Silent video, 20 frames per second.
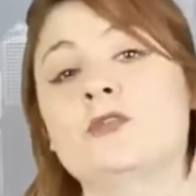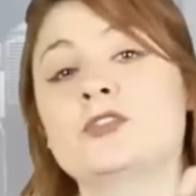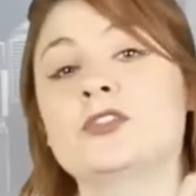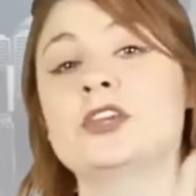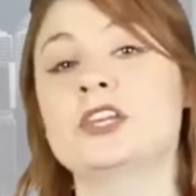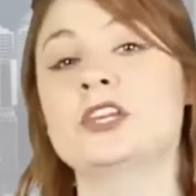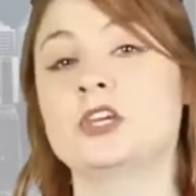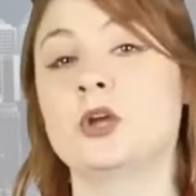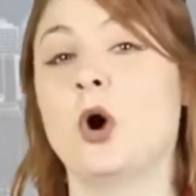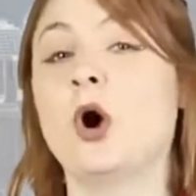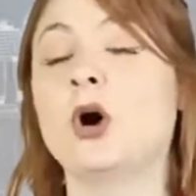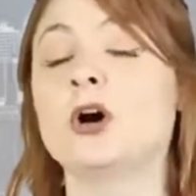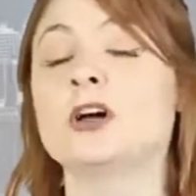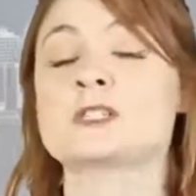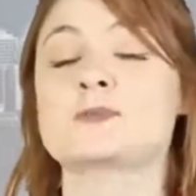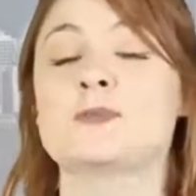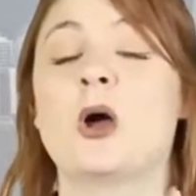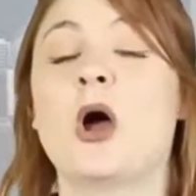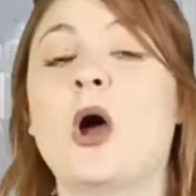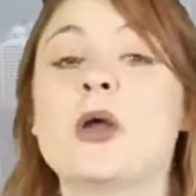for the
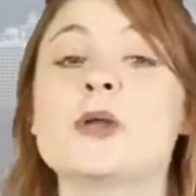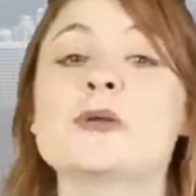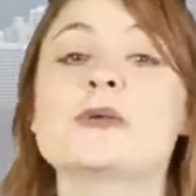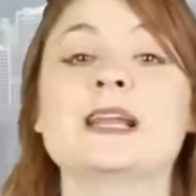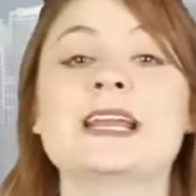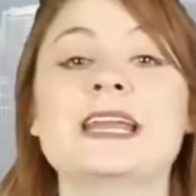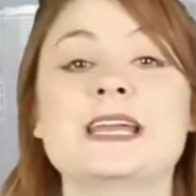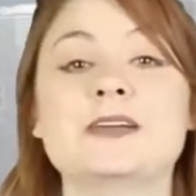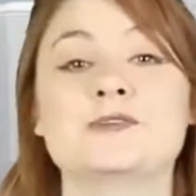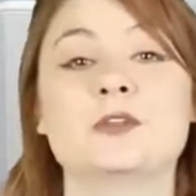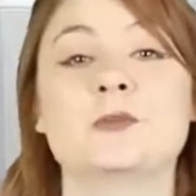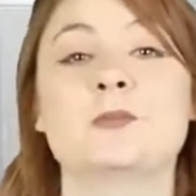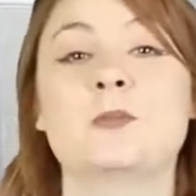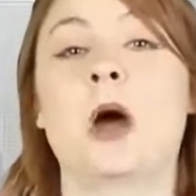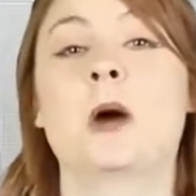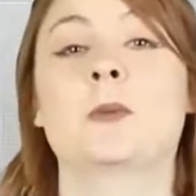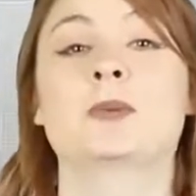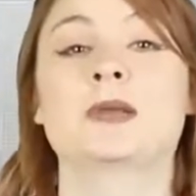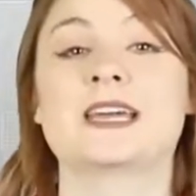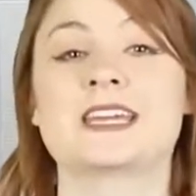yacht, but only if the
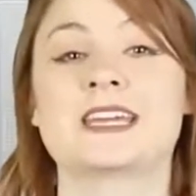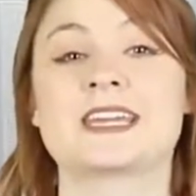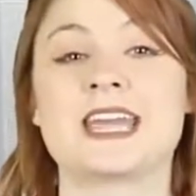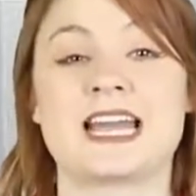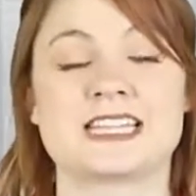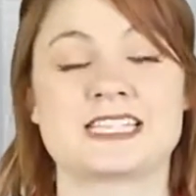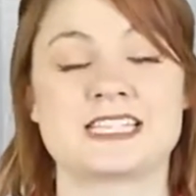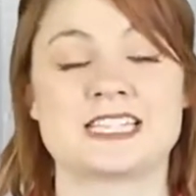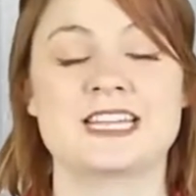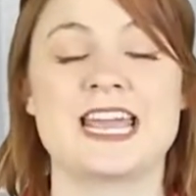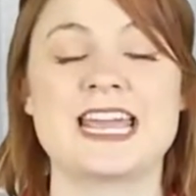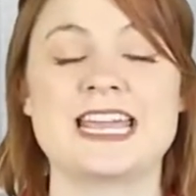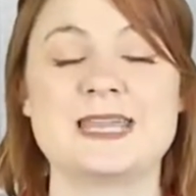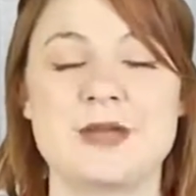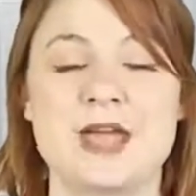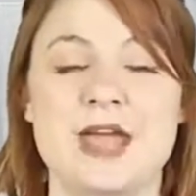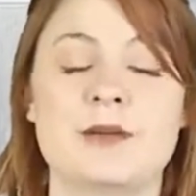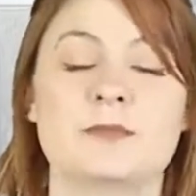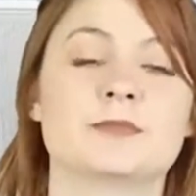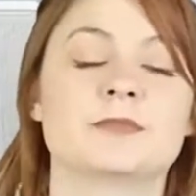public get to
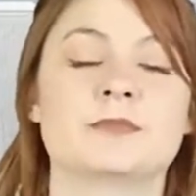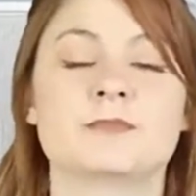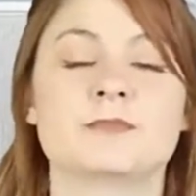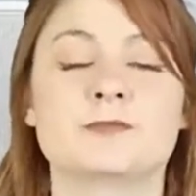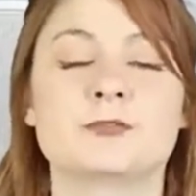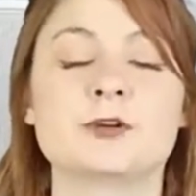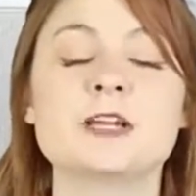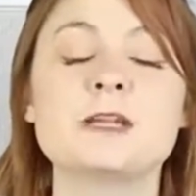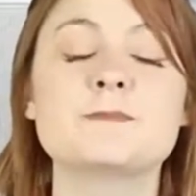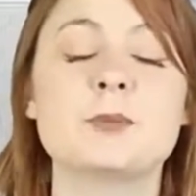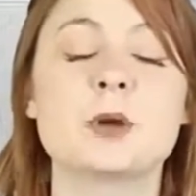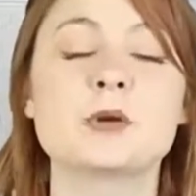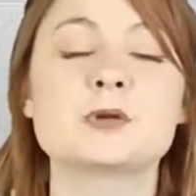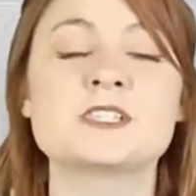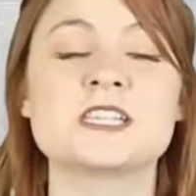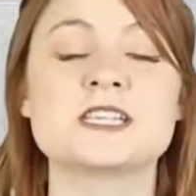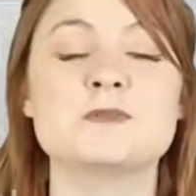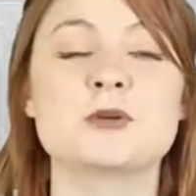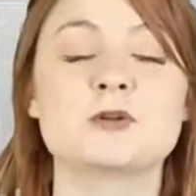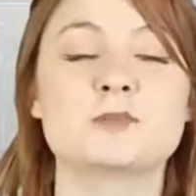name it. Free
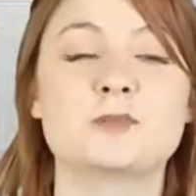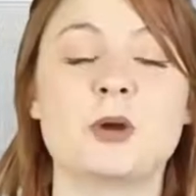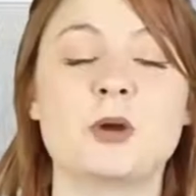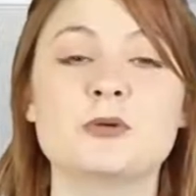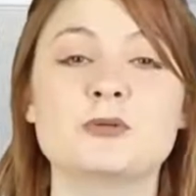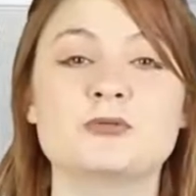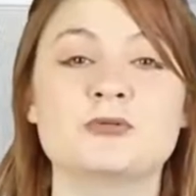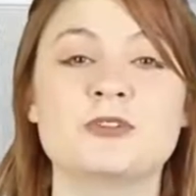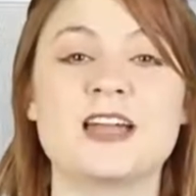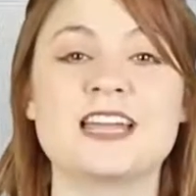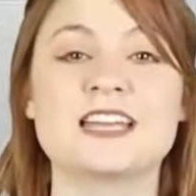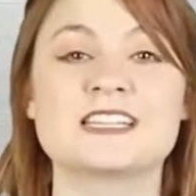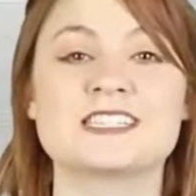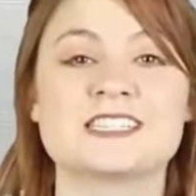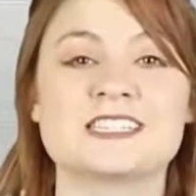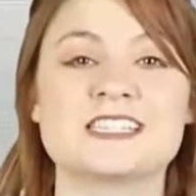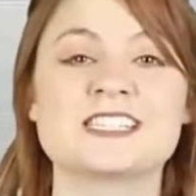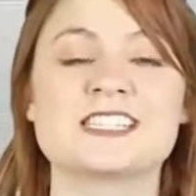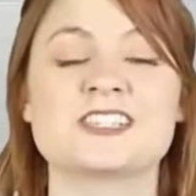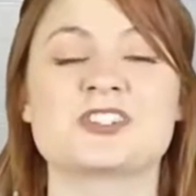Boaty
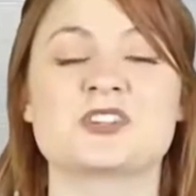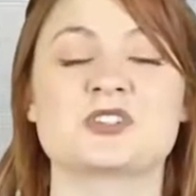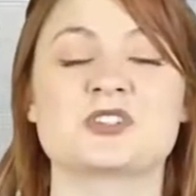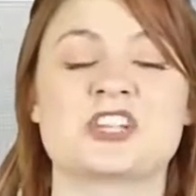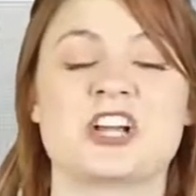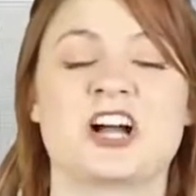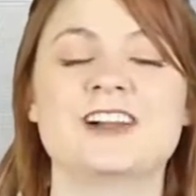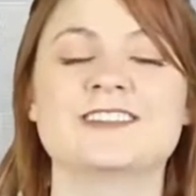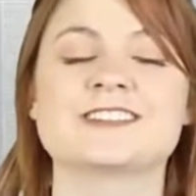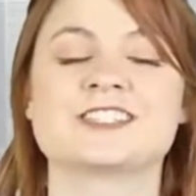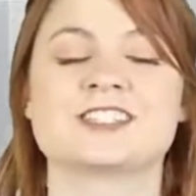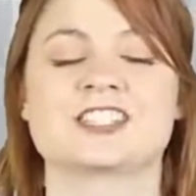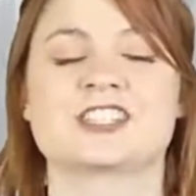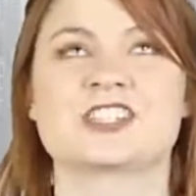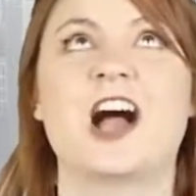McBoatface! This is your chance to